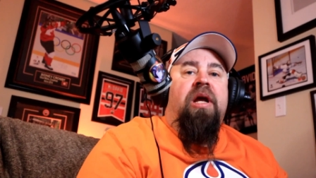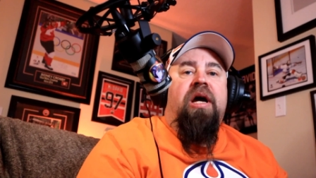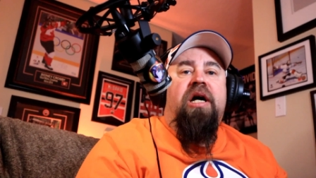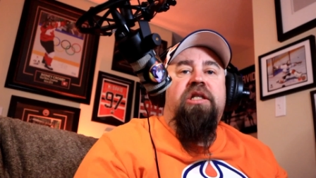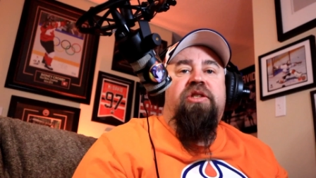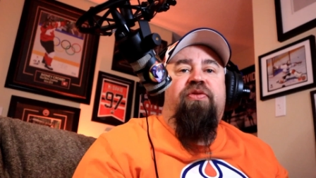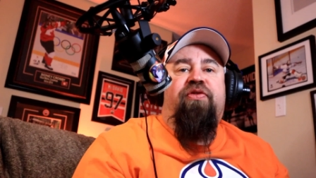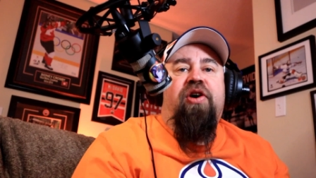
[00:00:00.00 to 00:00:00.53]

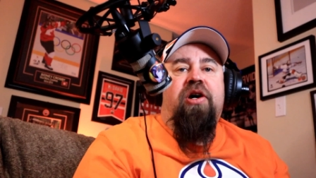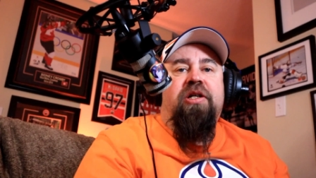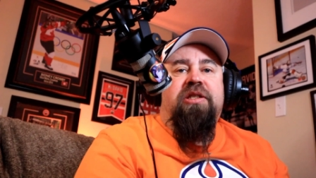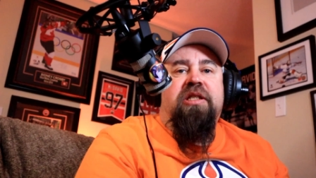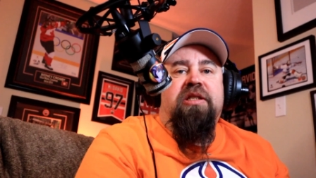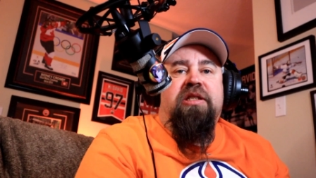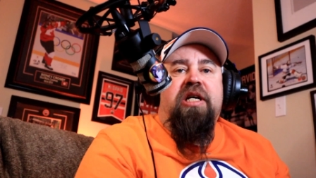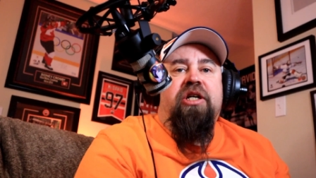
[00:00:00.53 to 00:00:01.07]
As far
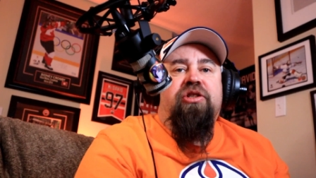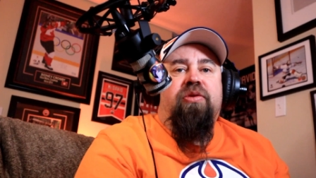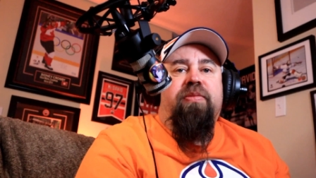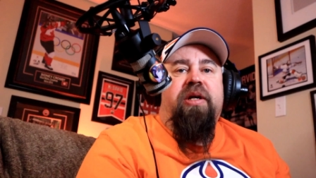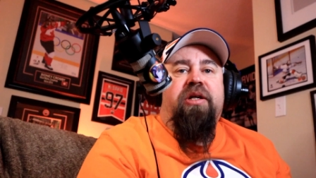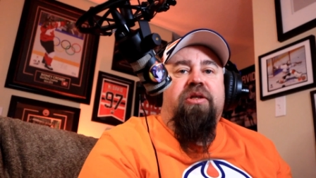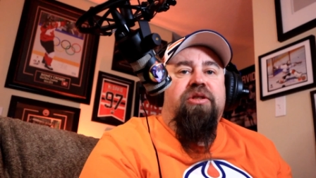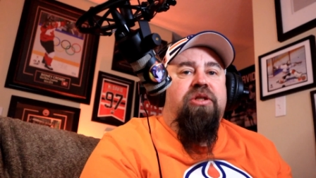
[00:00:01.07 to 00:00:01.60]
as the schedule
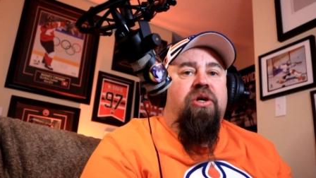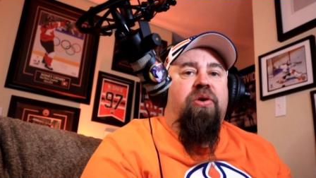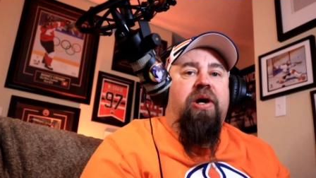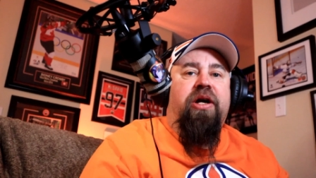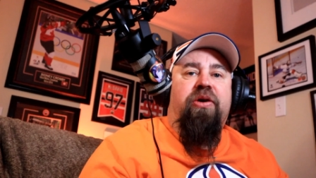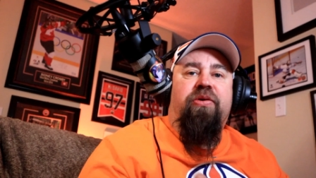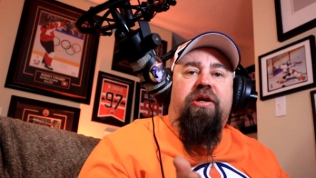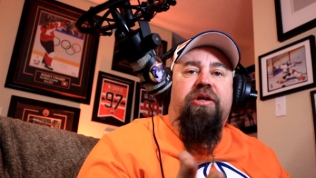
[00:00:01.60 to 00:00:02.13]
makers go,
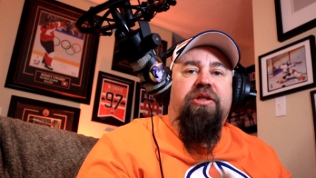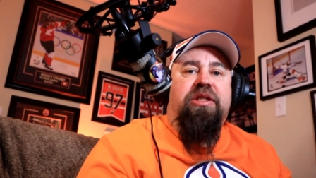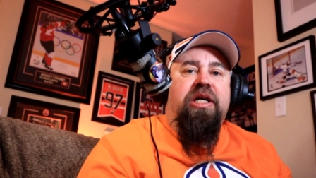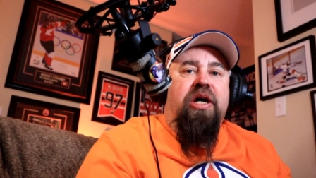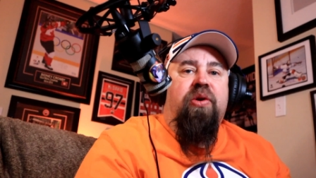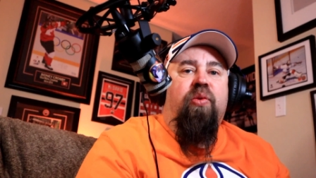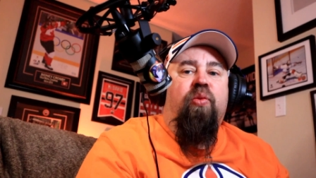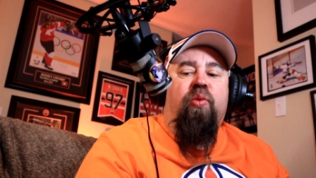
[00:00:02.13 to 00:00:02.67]
I don't
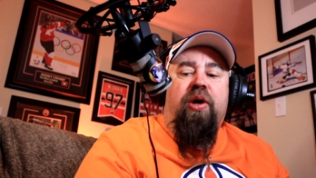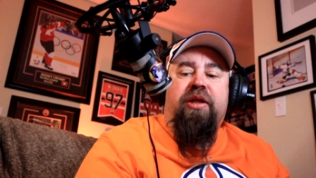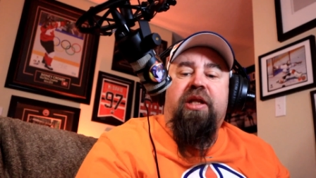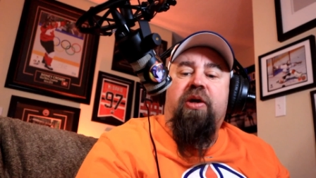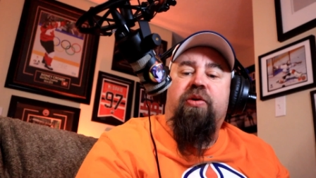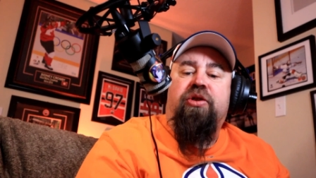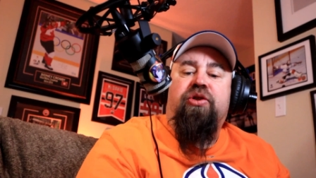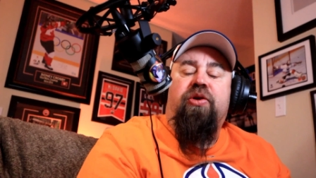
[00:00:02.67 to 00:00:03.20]
understand what
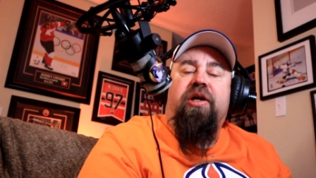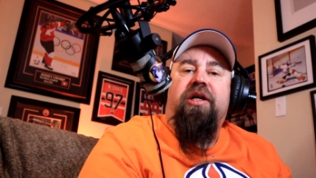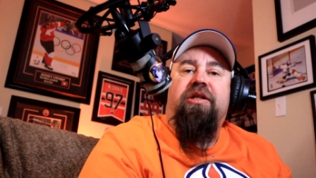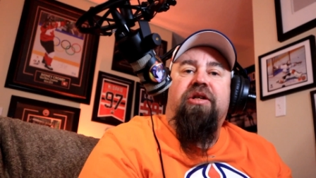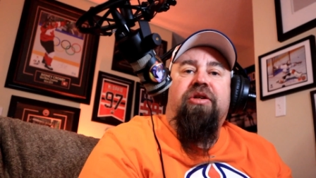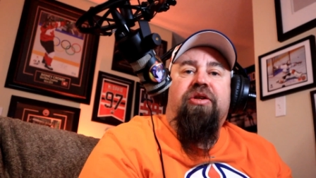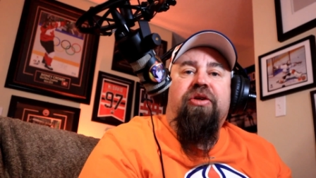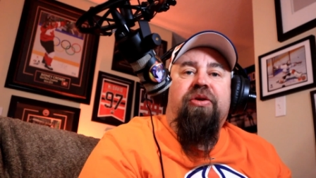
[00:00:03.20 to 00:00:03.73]
they were trying
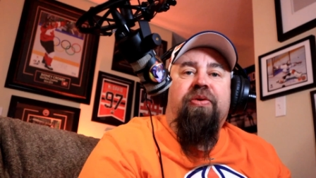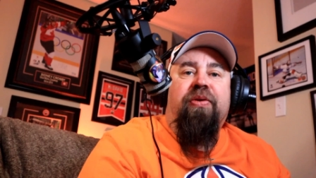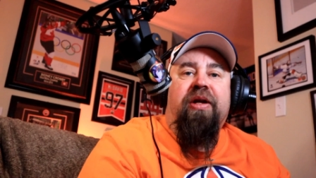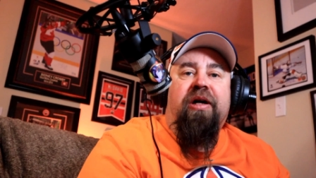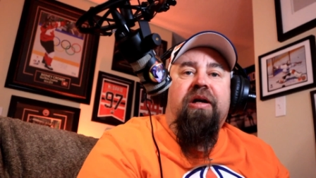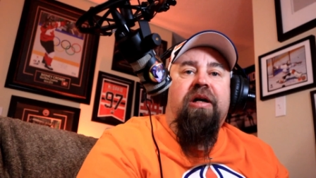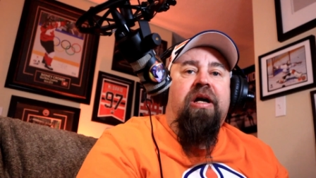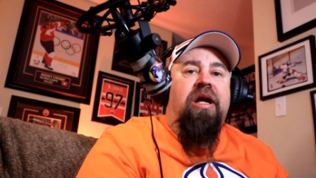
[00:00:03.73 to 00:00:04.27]
to do
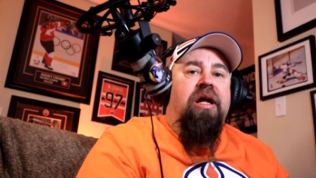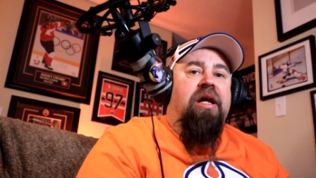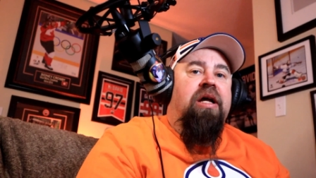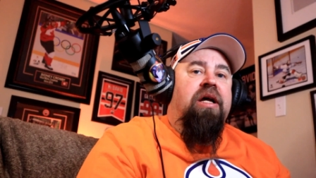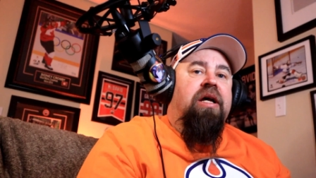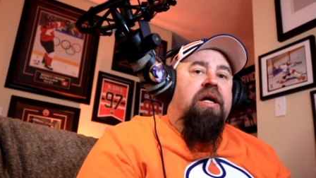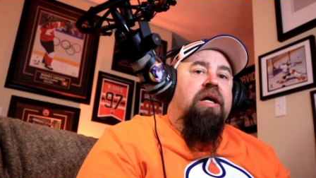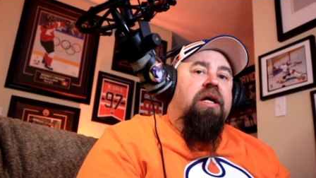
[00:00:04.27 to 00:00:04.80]
there.
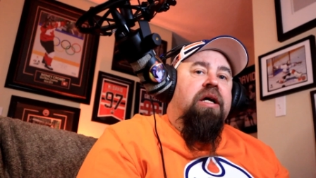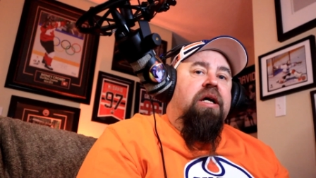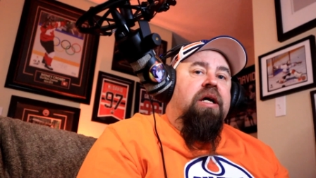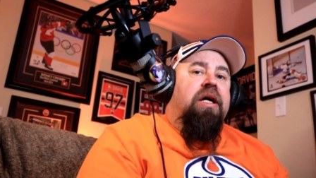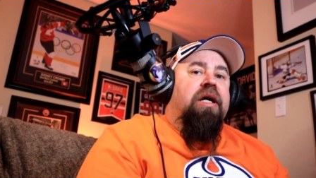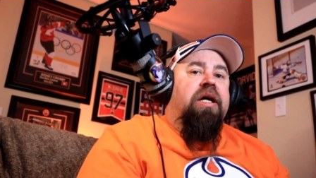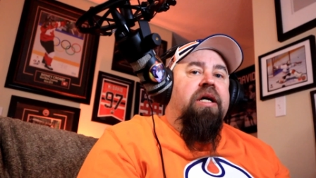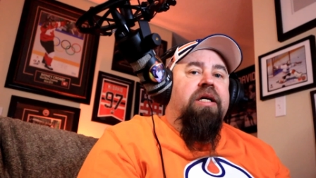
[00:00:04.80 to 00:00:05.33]

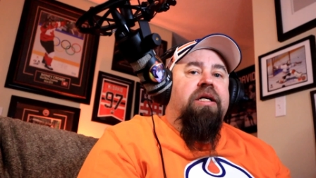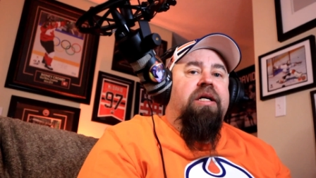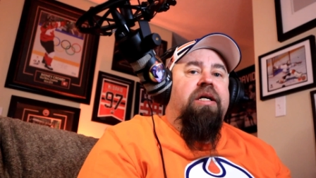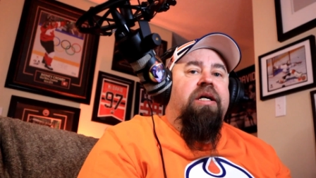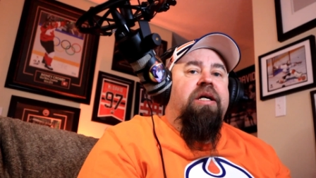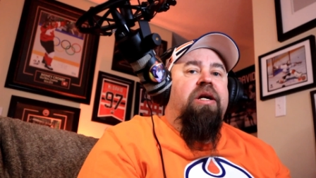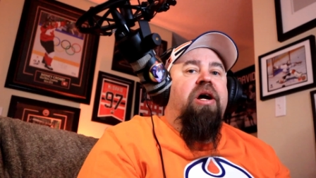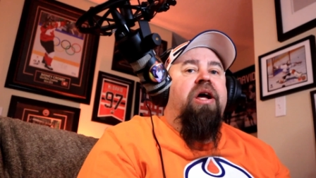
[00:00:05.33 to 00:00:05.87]
It,
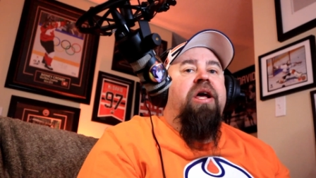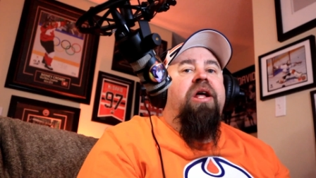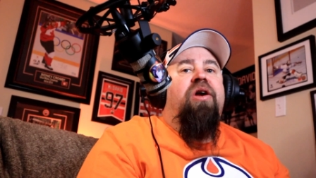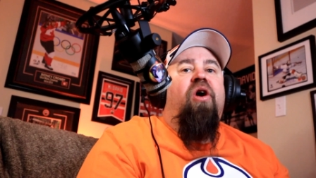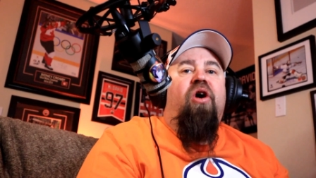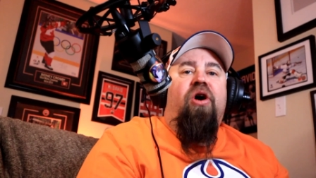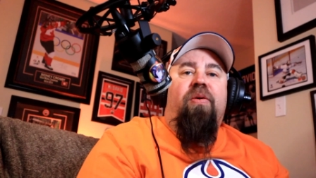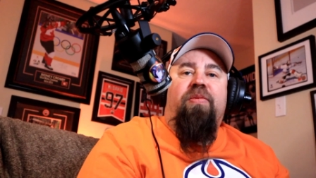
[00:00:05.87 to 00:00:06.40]
it, it
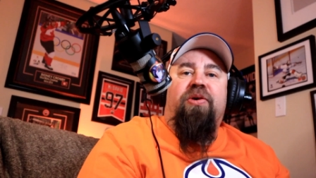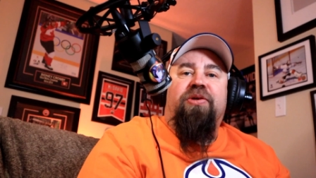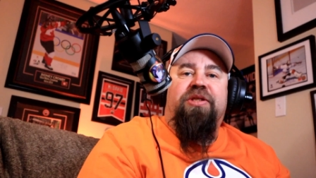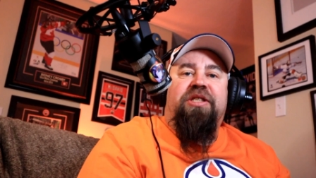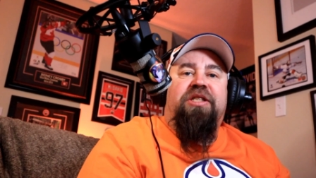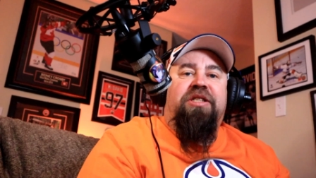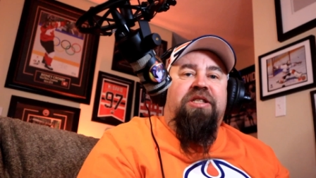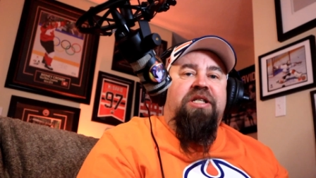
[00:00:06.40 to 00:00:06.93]

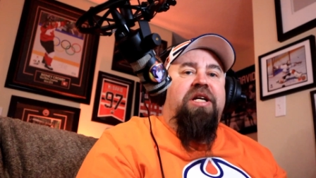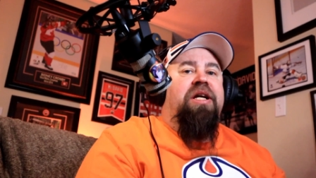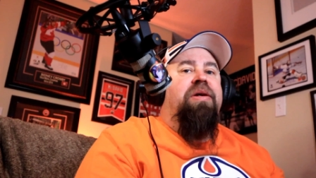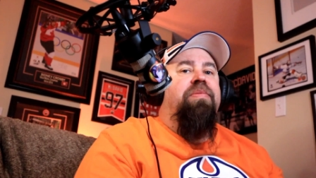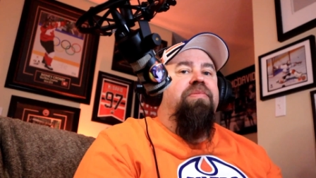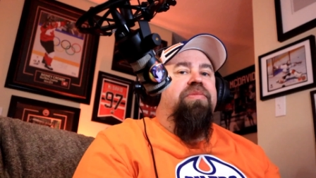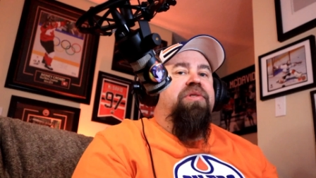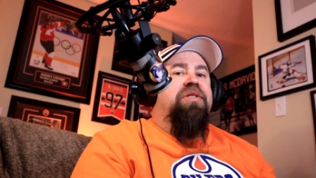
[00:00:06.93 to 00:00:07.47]
almost
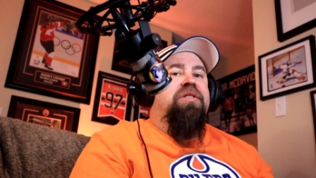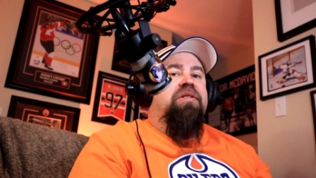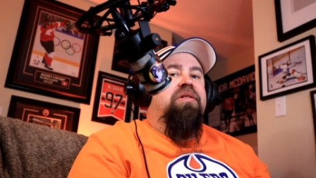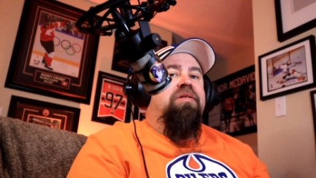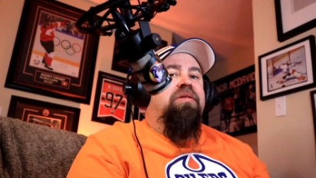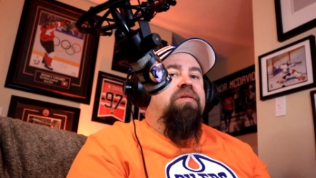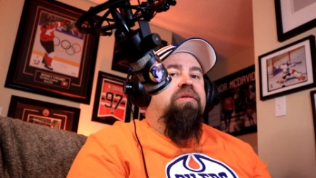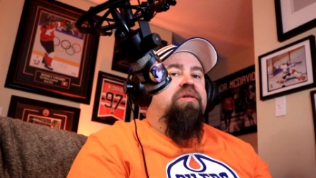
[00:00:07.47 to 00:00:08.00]
seems
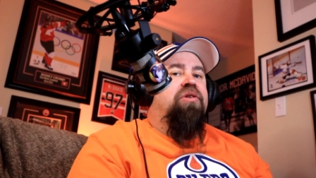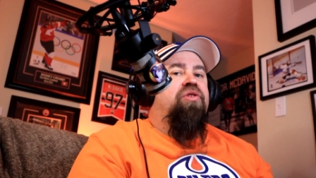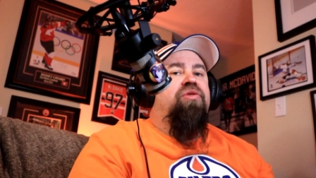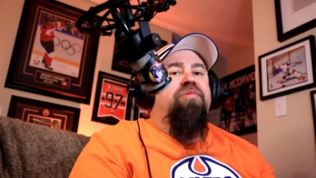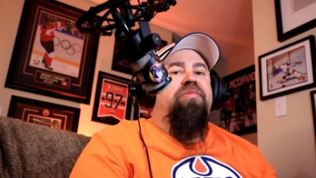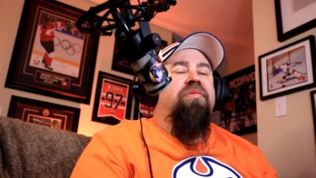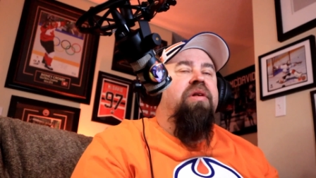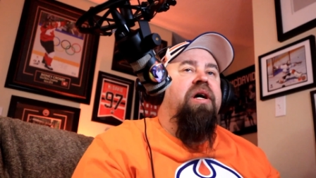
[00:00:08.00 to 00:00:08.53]

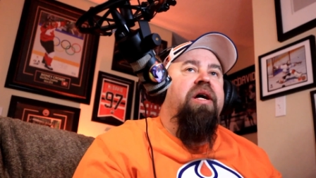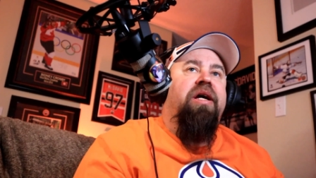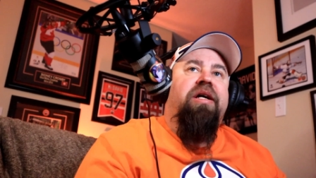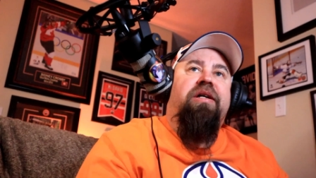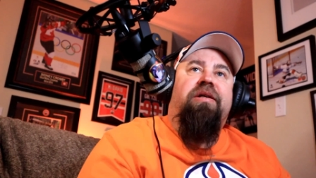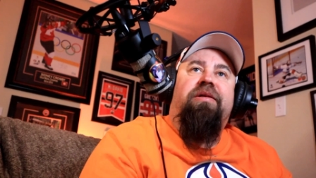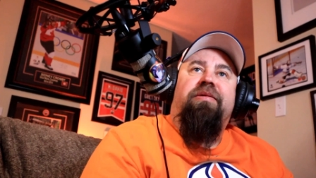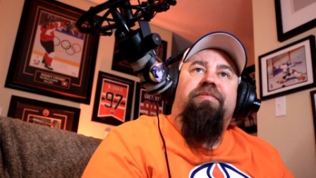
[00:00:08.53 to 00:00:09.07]

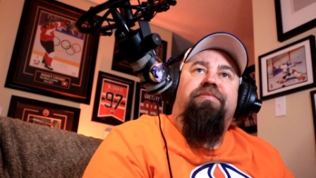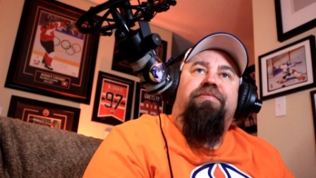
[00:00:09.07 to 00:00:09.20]
like